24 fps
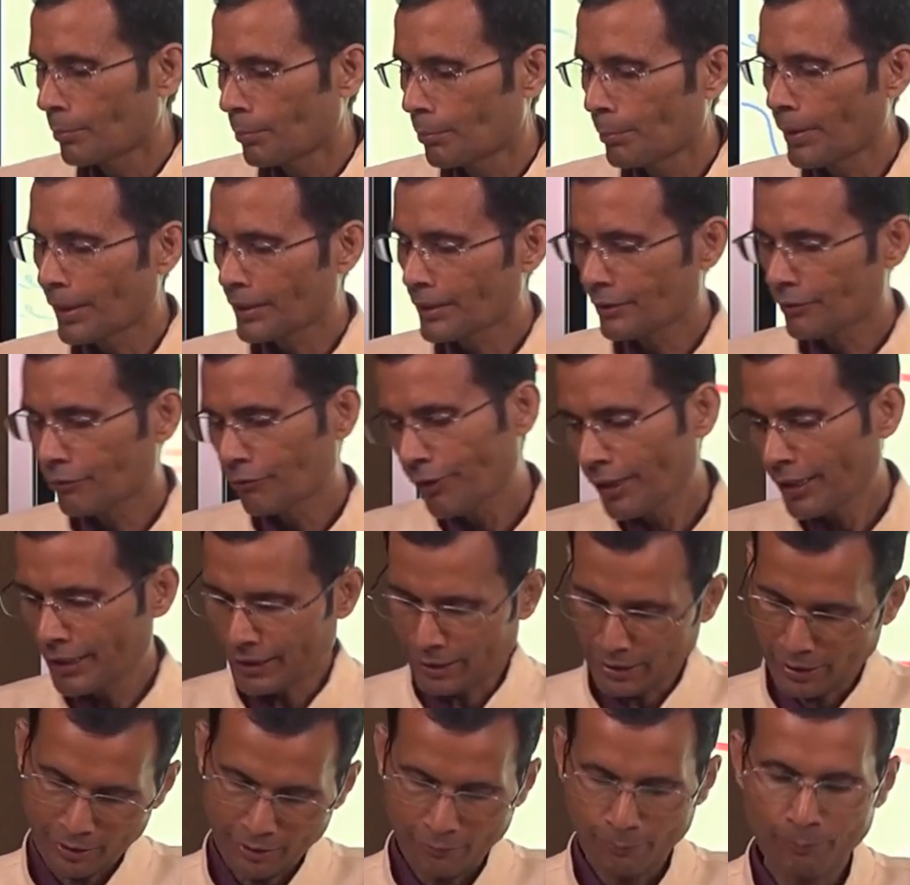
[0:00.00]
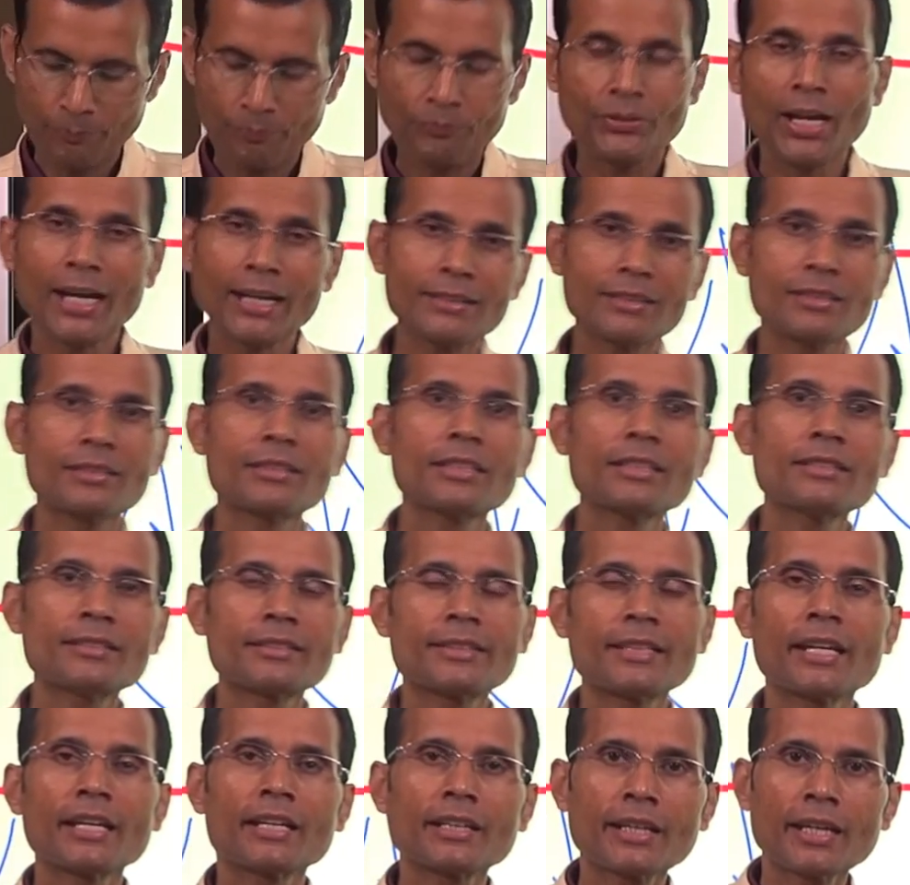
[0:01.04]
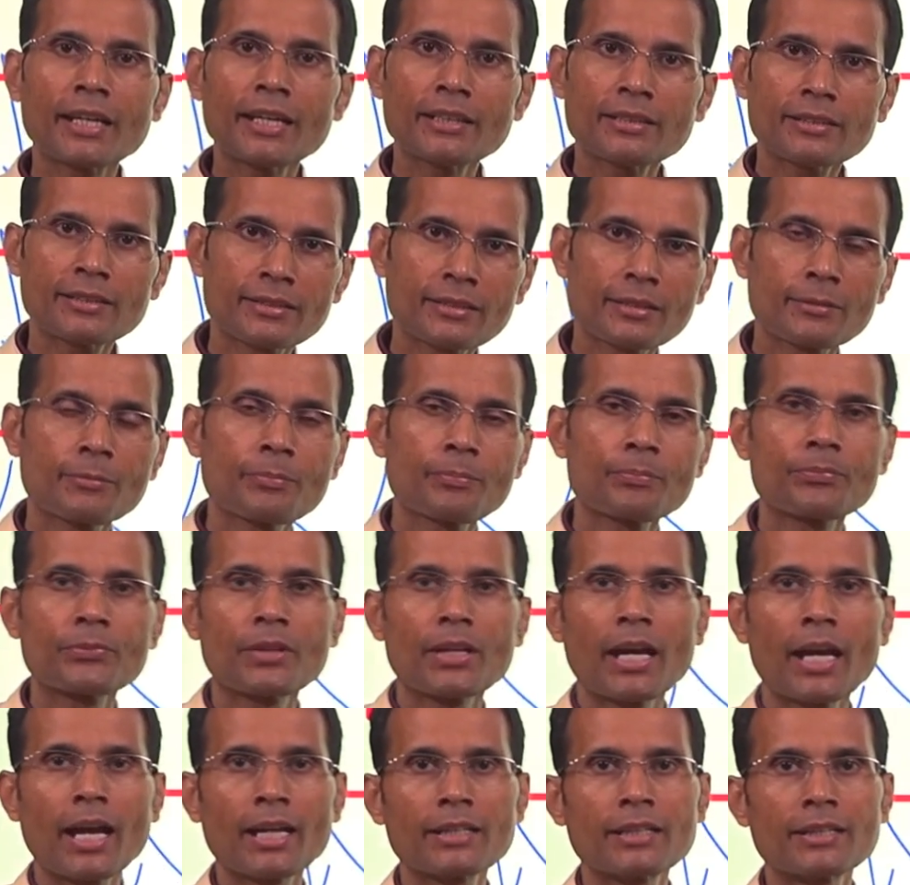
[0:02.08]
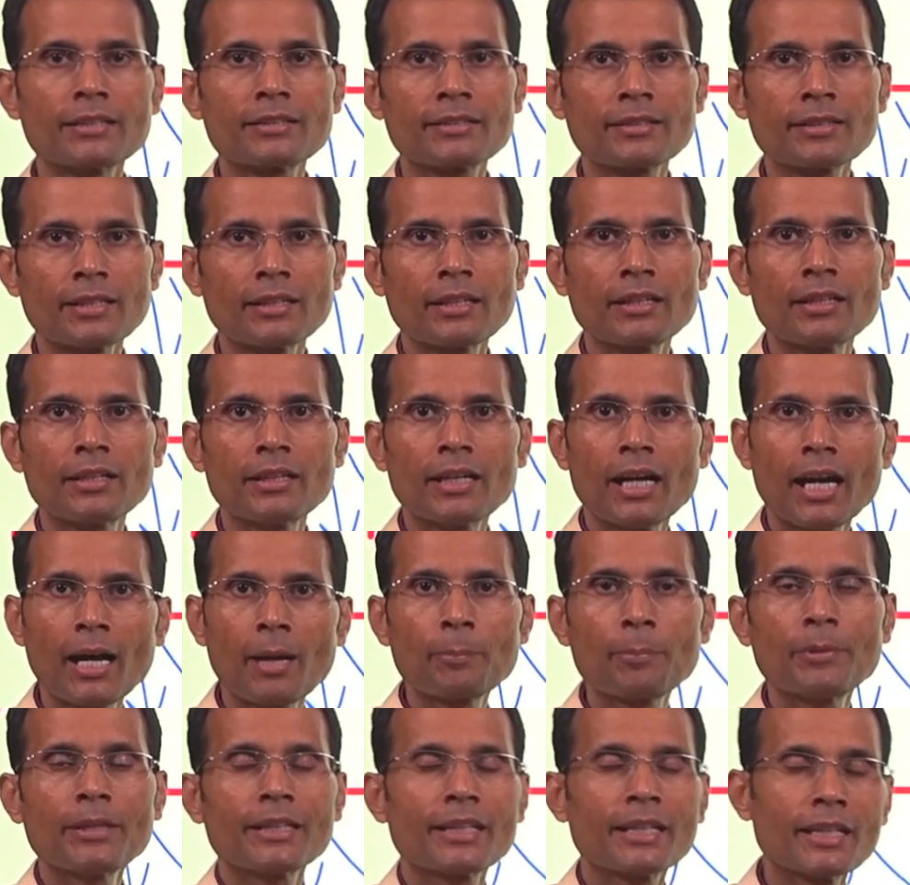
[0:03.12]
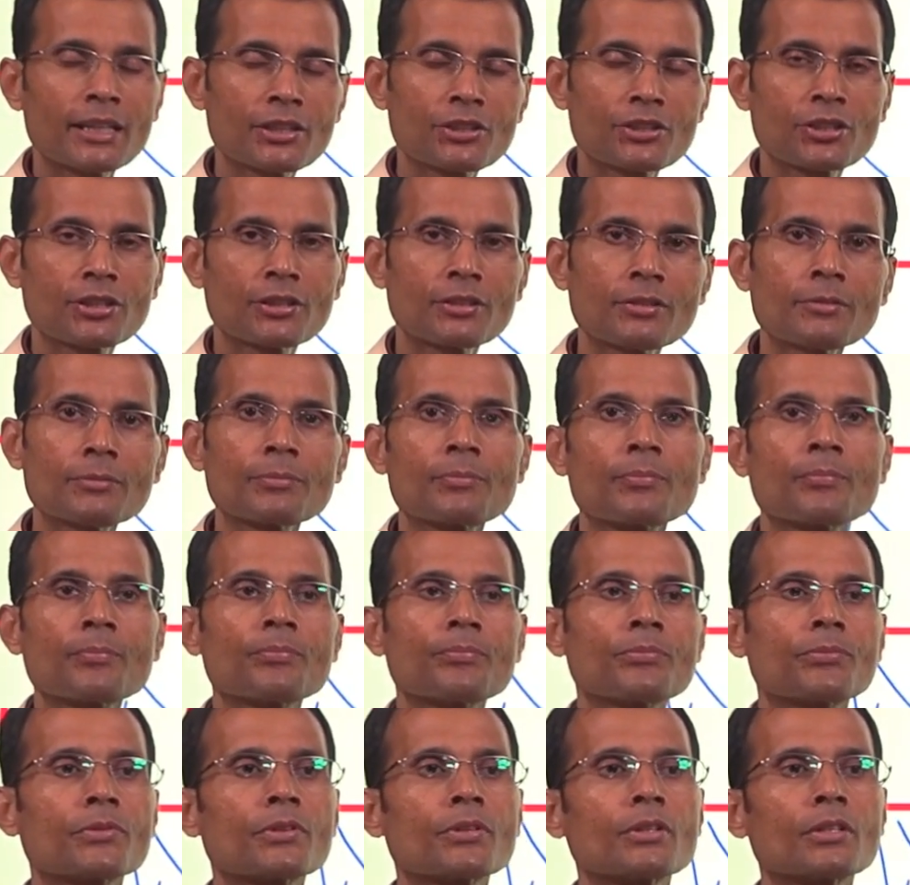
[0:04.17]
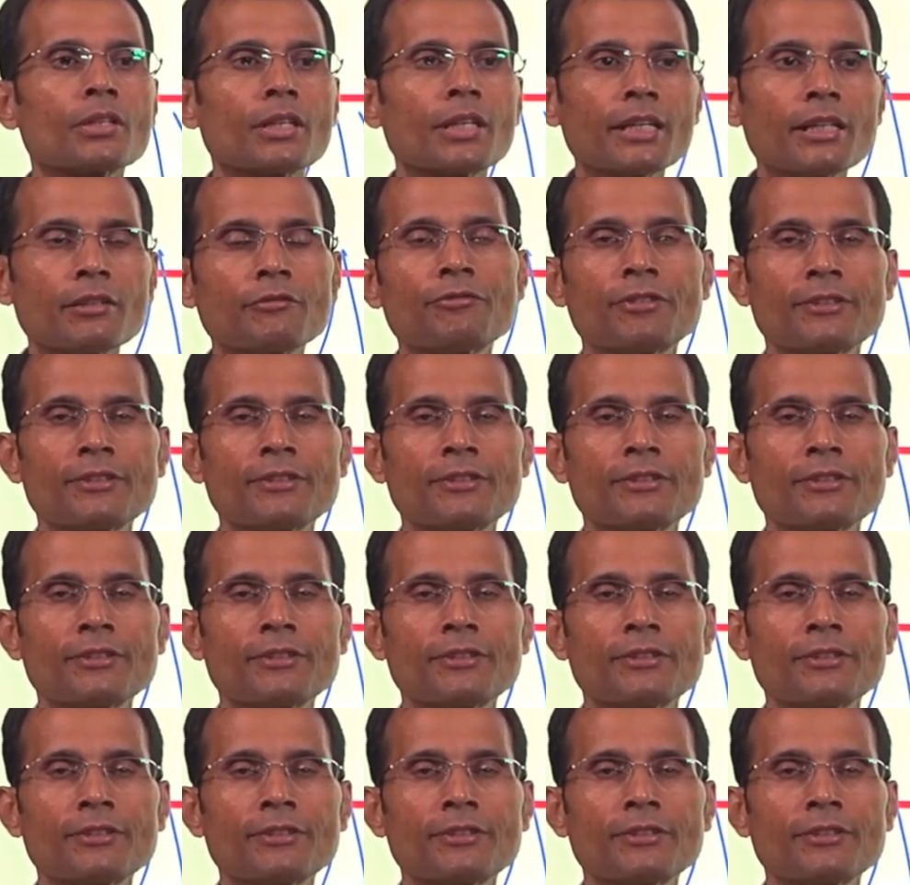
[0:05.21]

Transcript: But well, that is the staircase and its uh, application in